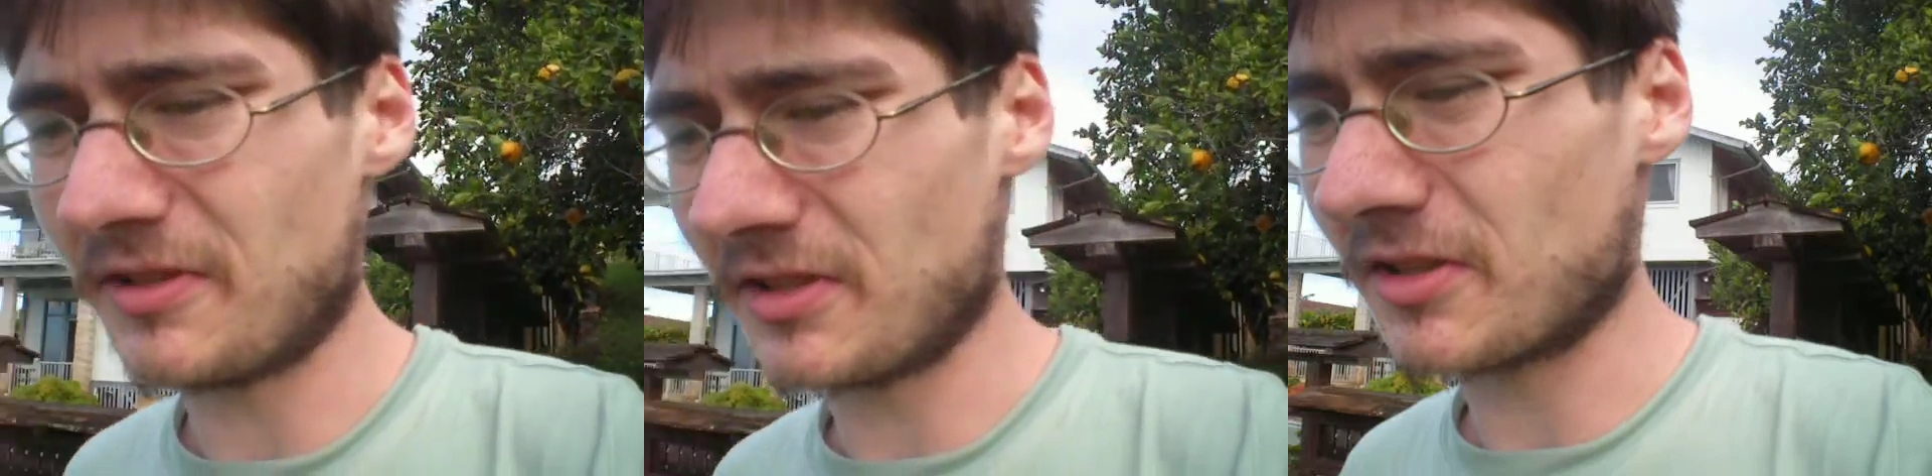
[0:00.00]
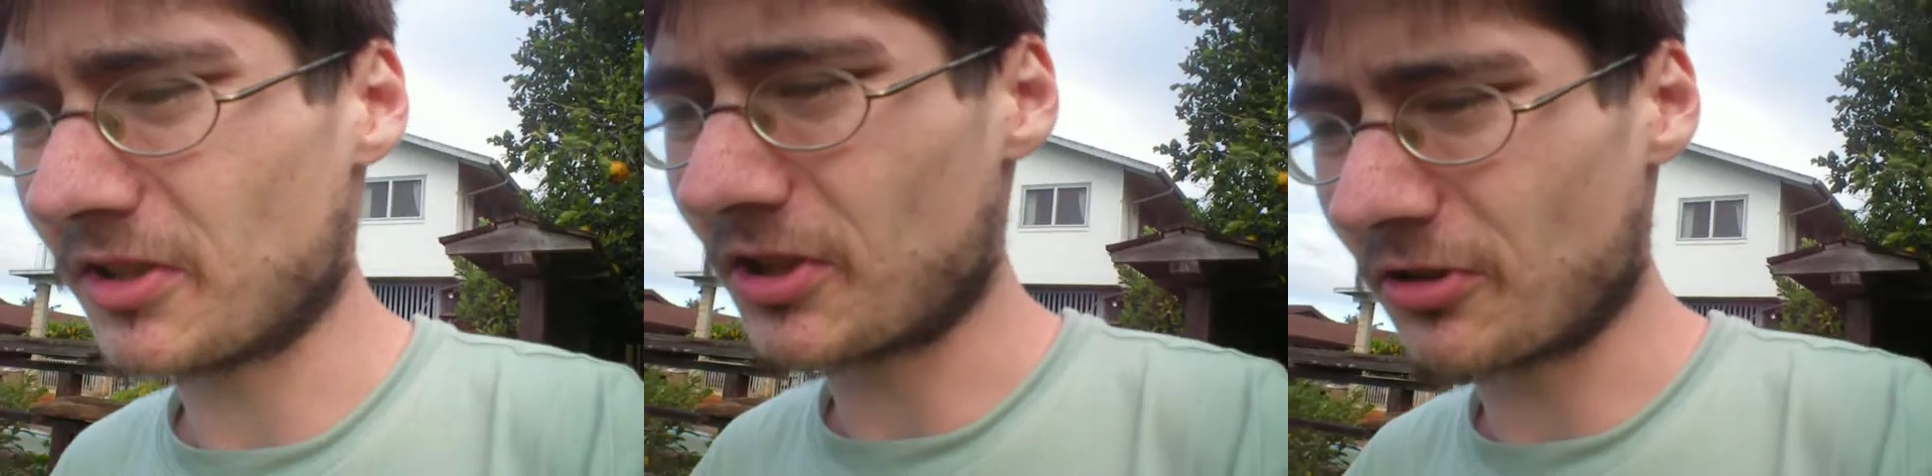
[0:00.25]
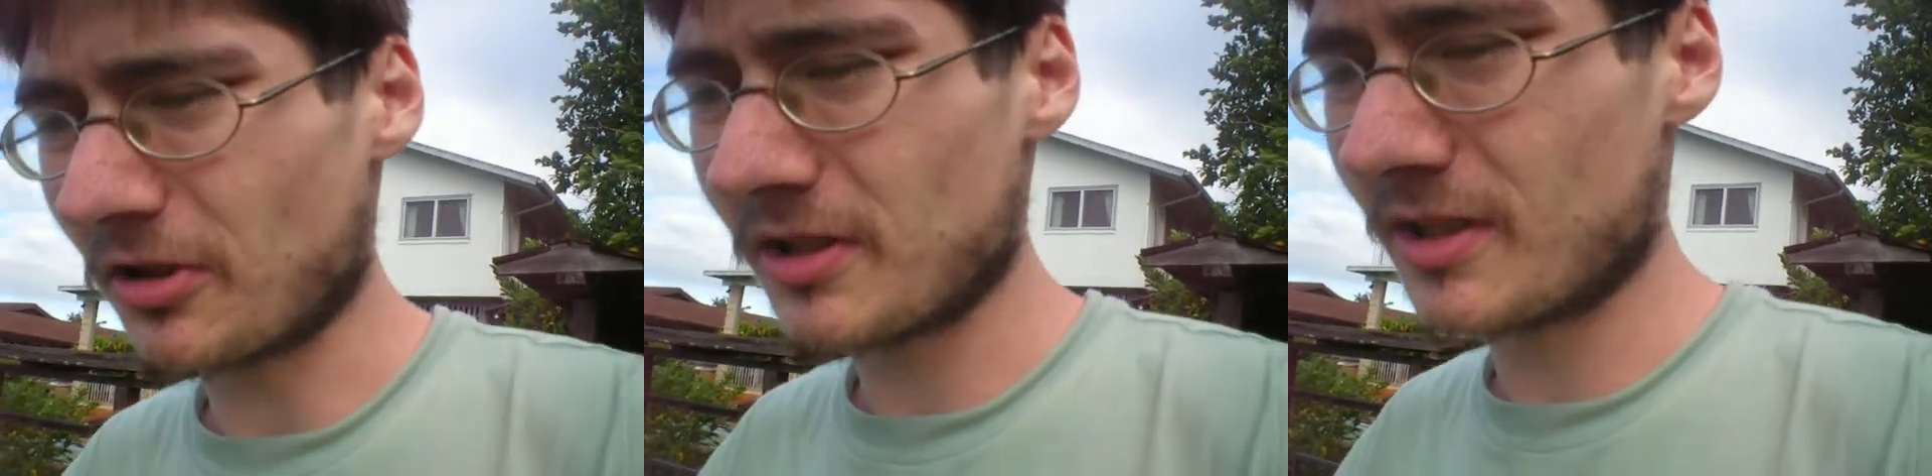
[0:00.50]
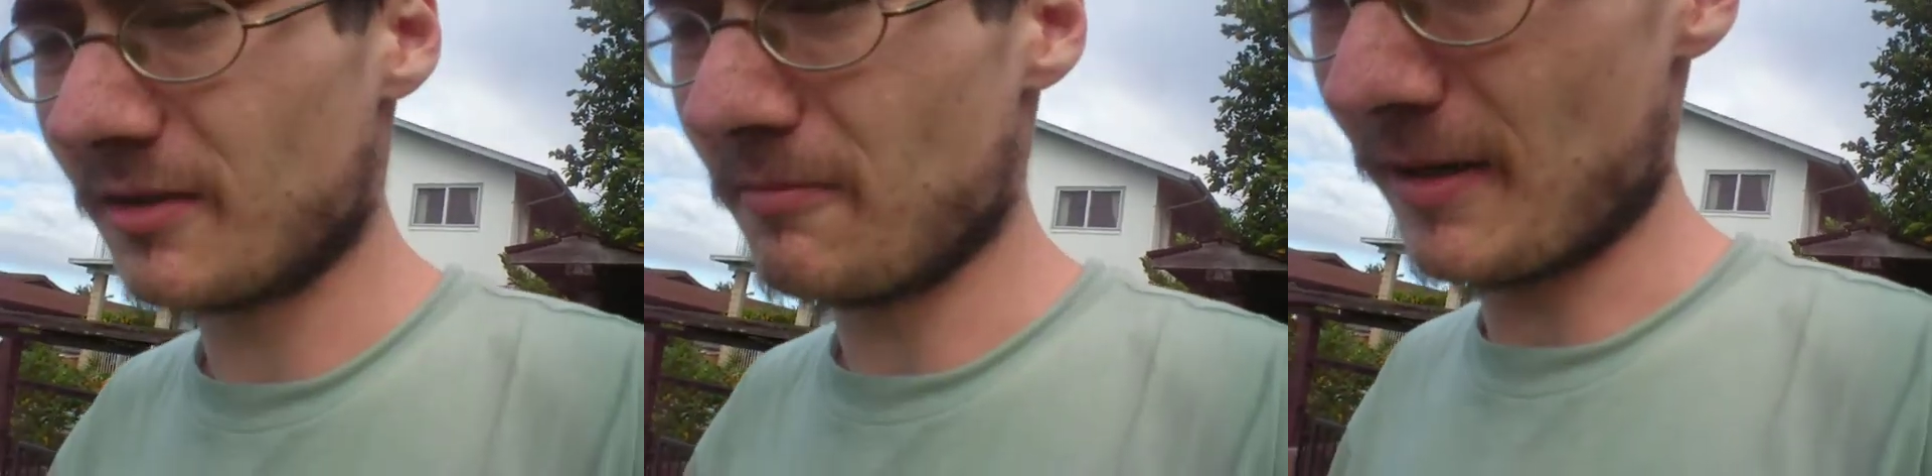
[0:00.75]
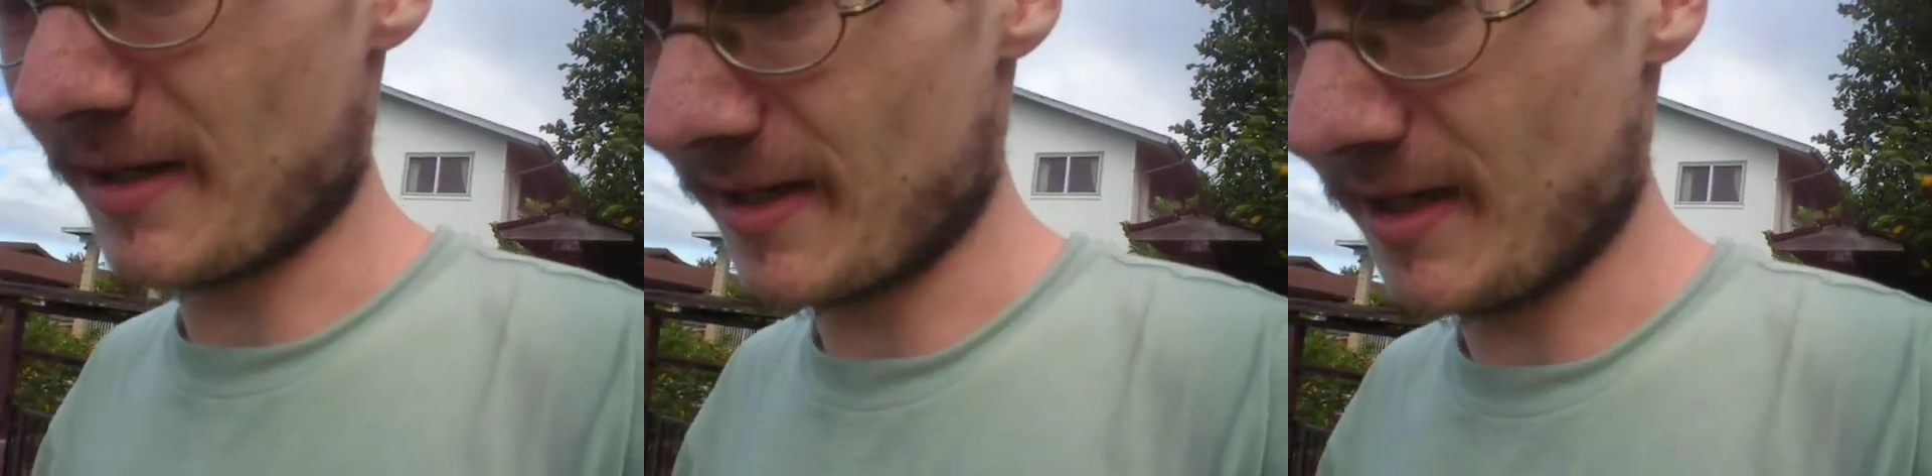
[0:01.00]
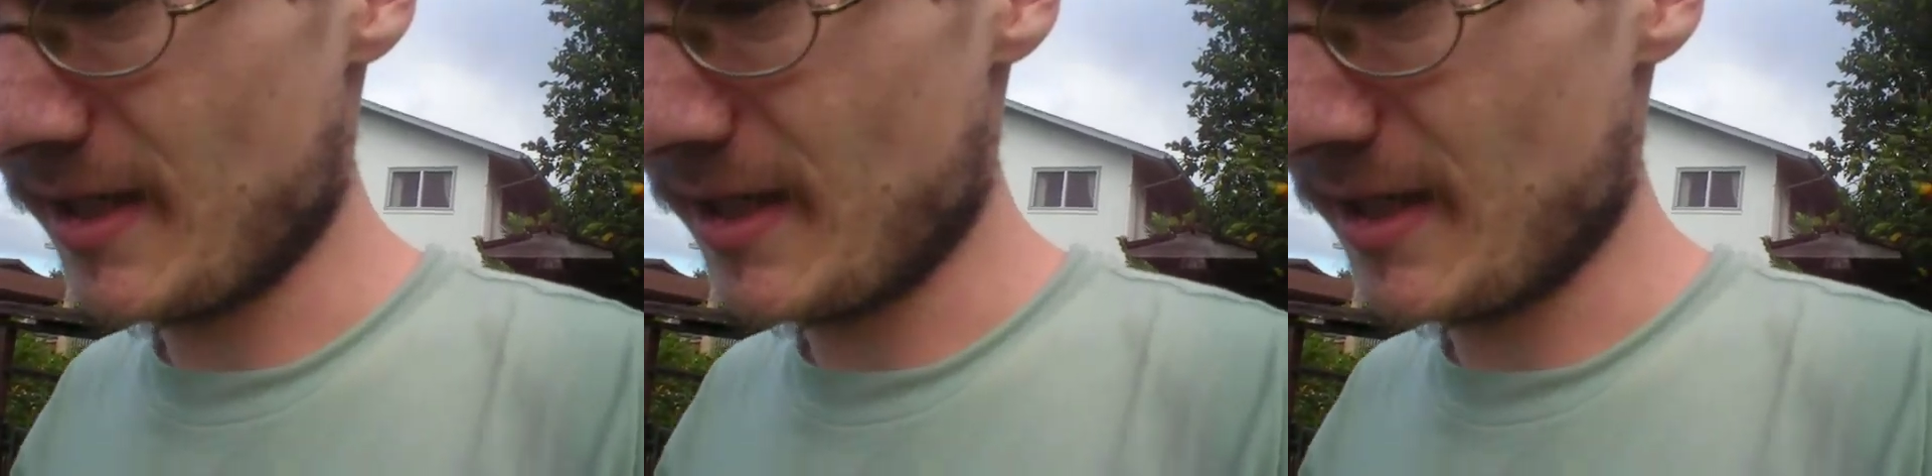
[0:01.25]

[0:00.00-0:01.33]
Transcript: and constructed by,